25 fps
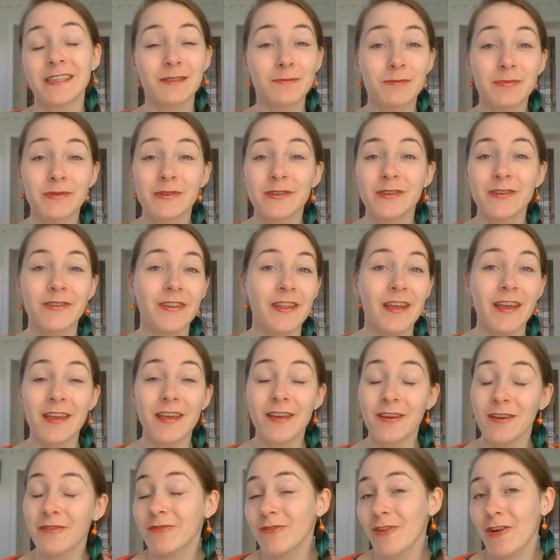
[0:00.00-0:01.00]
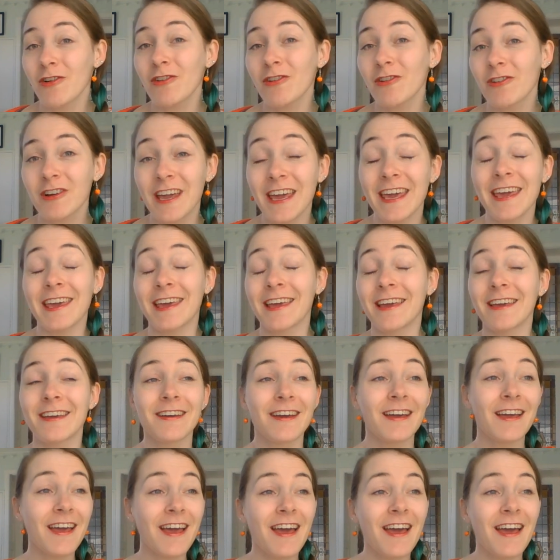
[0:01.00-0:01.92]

the birthday of our king,